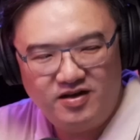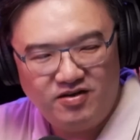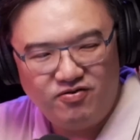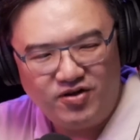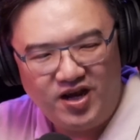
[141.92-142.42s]

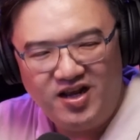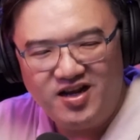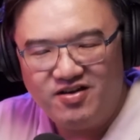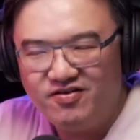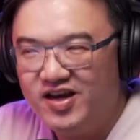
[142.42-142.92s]
Okay
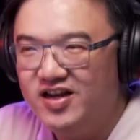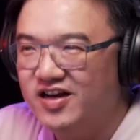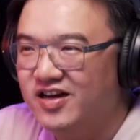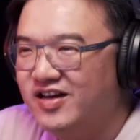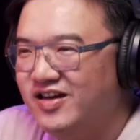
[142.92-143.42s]
lah.
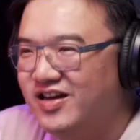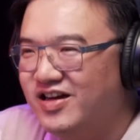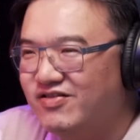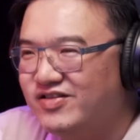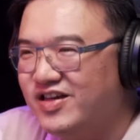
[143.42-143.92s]

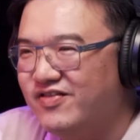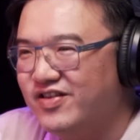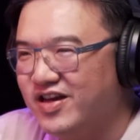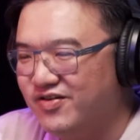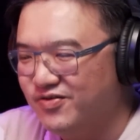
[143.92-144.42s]
I would say every
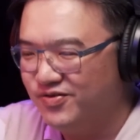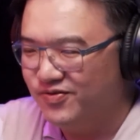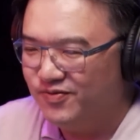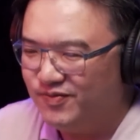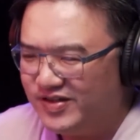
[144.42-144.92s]
time I go
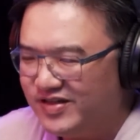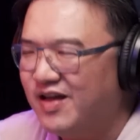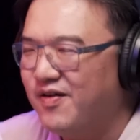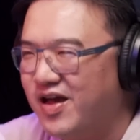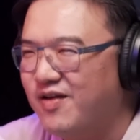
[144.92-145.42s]
to places,
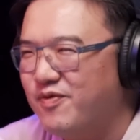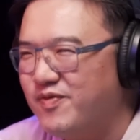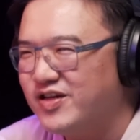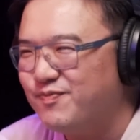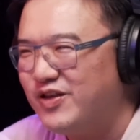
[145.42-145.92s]

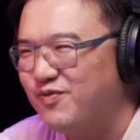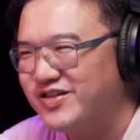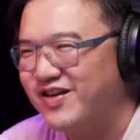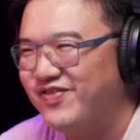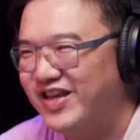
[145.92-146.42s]
maybe I spend too
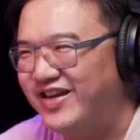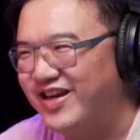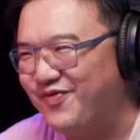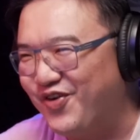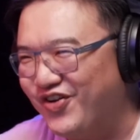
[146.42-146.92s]
much time
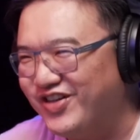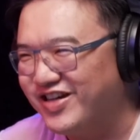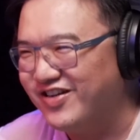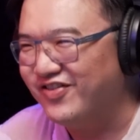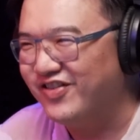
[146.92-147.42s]
thinking about all these kind